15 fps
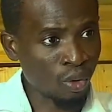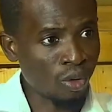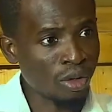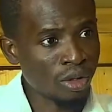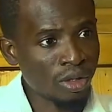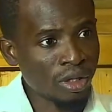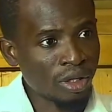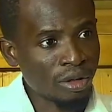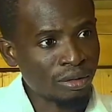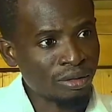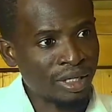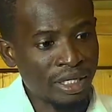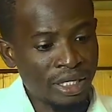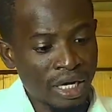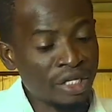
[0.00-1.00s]
Oh,
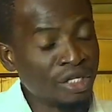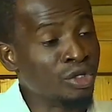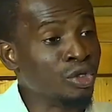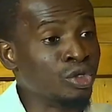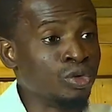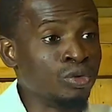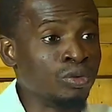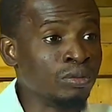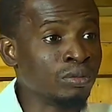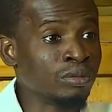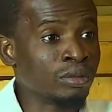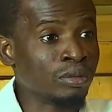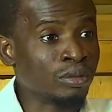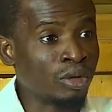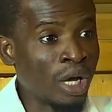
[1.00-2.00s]
Daddy, I need you to
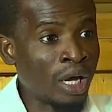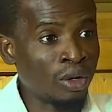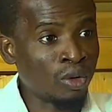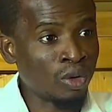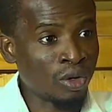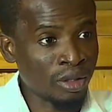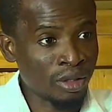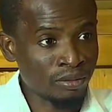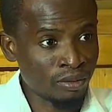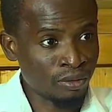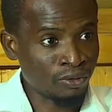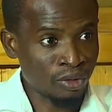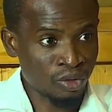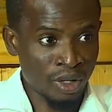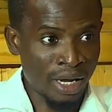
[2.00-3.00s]
unlock
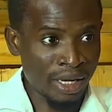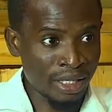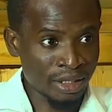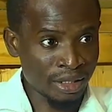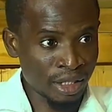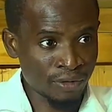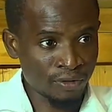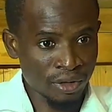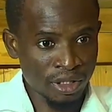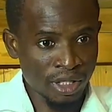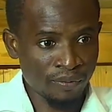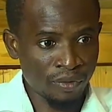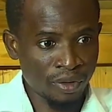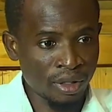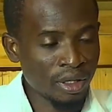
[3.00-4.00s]
so that I can search for
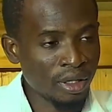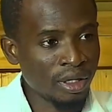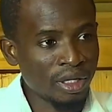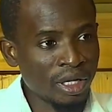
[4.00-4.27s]
something.